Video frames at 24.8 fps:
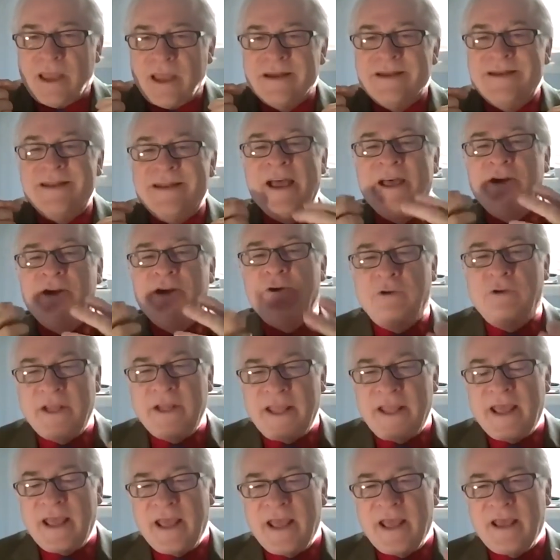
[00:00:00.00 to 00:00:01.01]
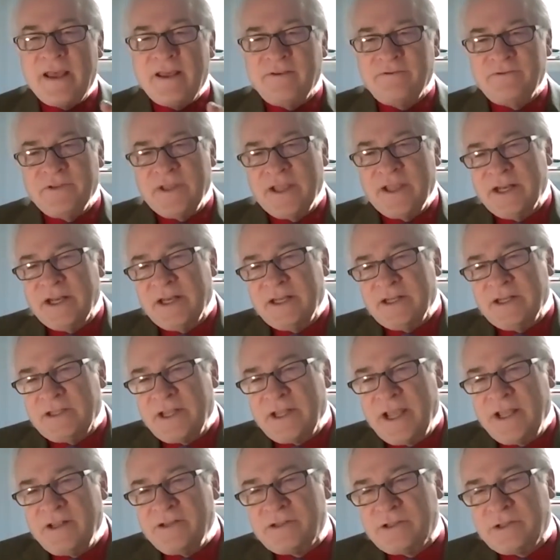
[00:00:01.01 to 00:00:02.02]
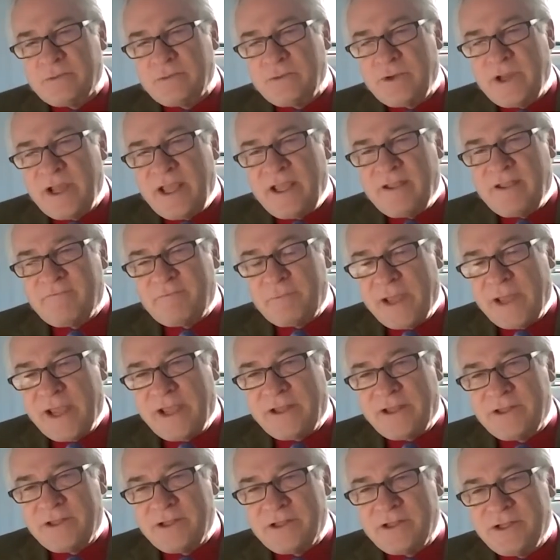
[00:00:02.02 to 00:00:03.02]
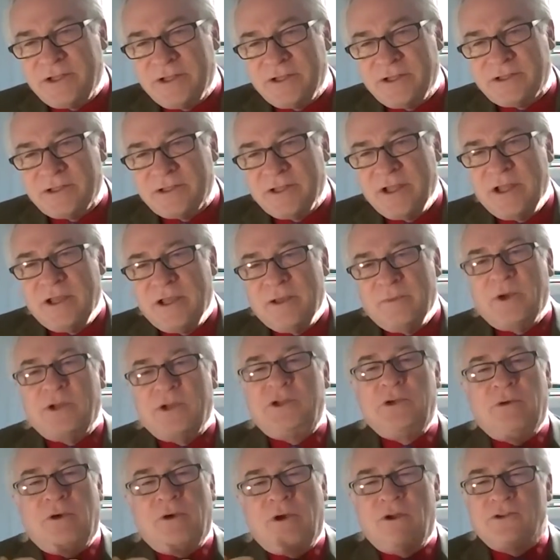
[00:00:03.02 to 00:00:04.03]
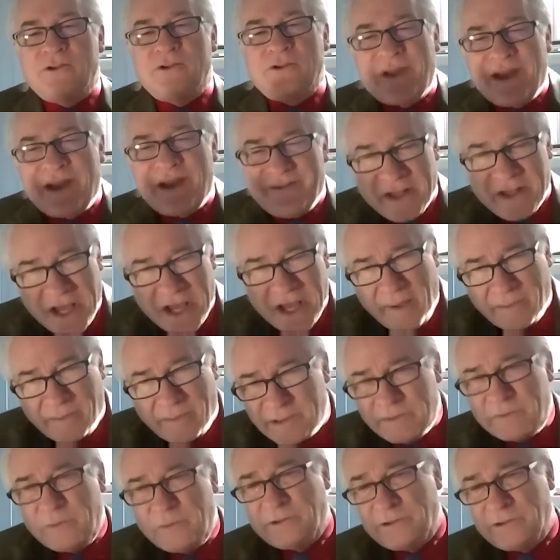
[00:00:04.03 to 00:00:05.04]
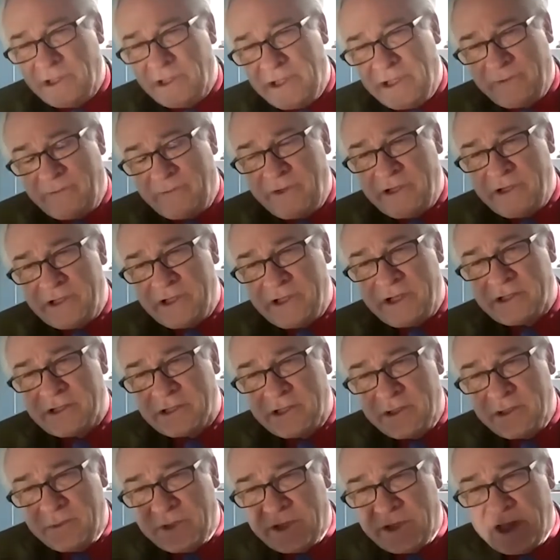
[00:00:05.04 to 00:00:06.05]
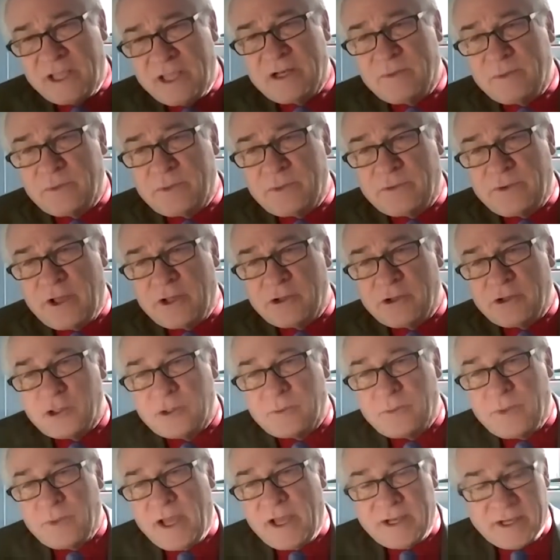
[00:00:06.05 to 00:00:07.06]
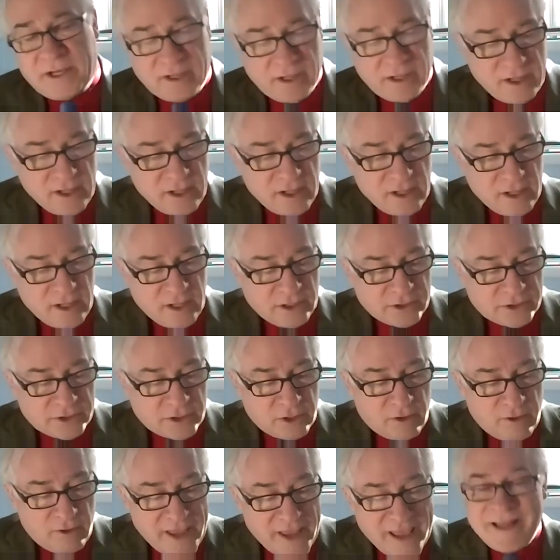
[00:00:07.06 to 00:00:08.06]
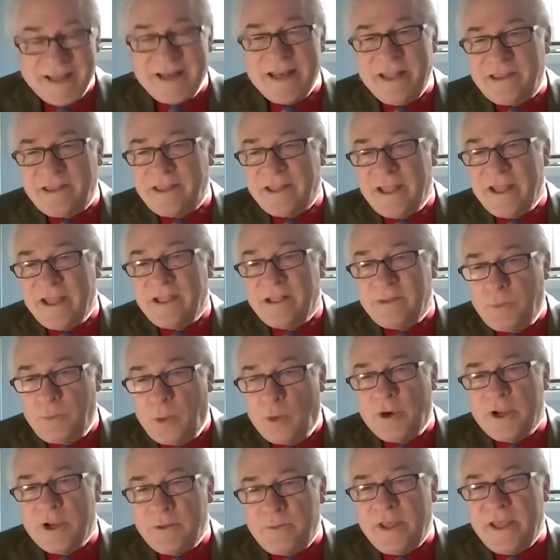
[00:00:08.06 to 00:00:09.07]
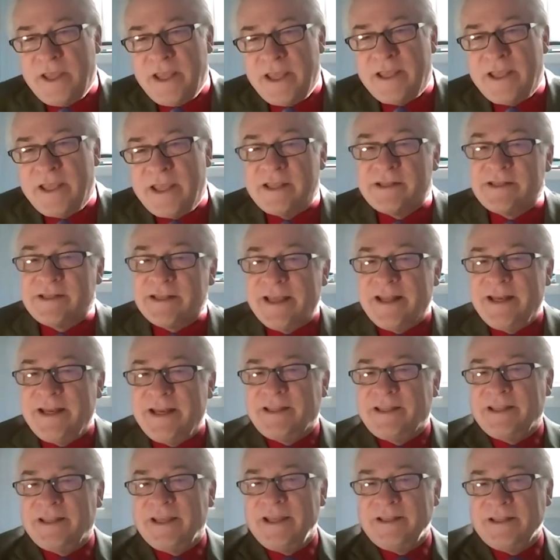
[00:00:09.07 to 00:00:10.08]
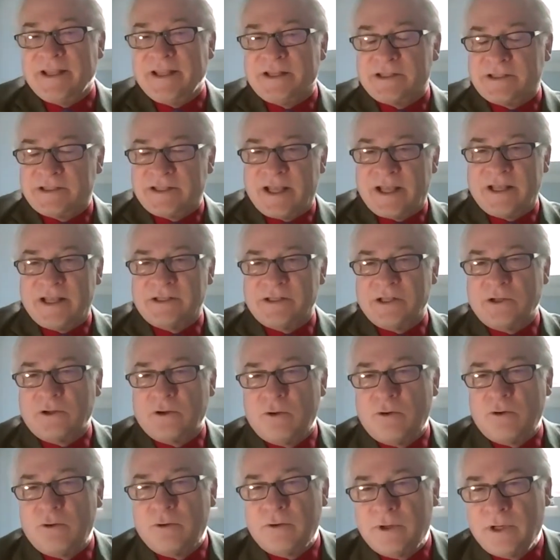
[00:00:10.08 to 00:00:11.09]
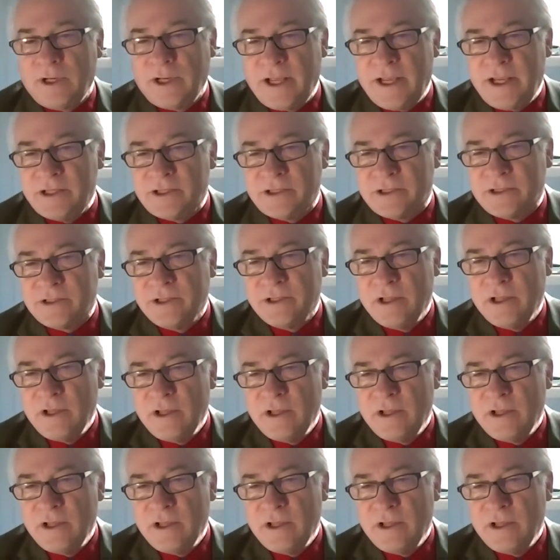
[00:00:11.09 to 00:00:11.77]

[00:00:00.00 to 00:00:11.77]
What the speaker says: not only have an intense array of pathogens, but you also have the optimal delivery system to get them throughout your body. So anything, point being is anything that says it correlates